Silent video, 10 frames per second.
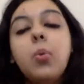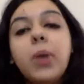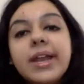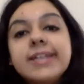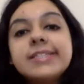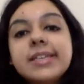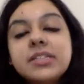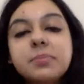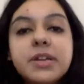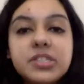When I say
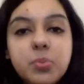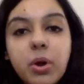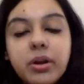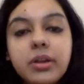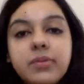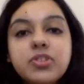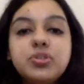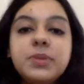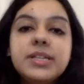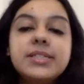express warranty,
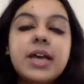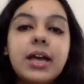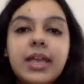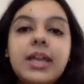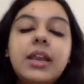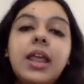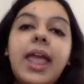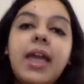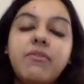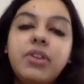which means, again,
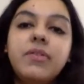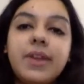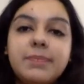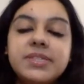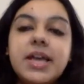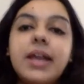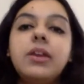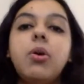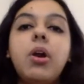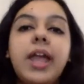every website
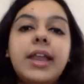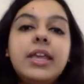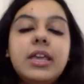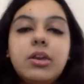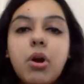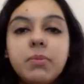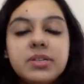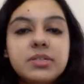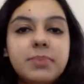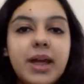or any
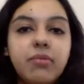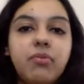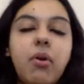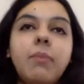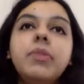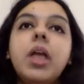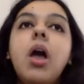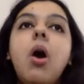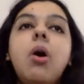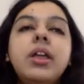e-commerce platform
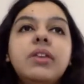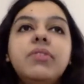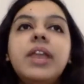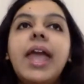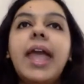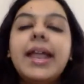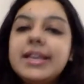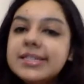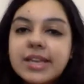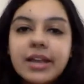or even
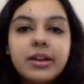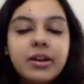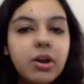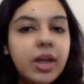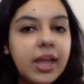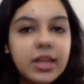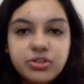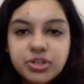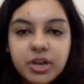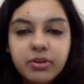any seller
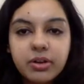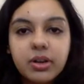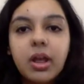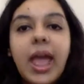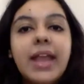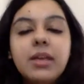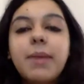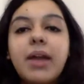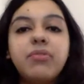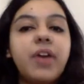in general, any
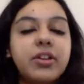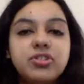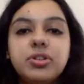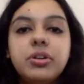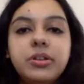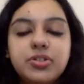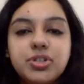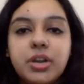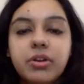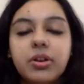manufacturer in
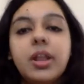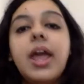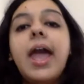general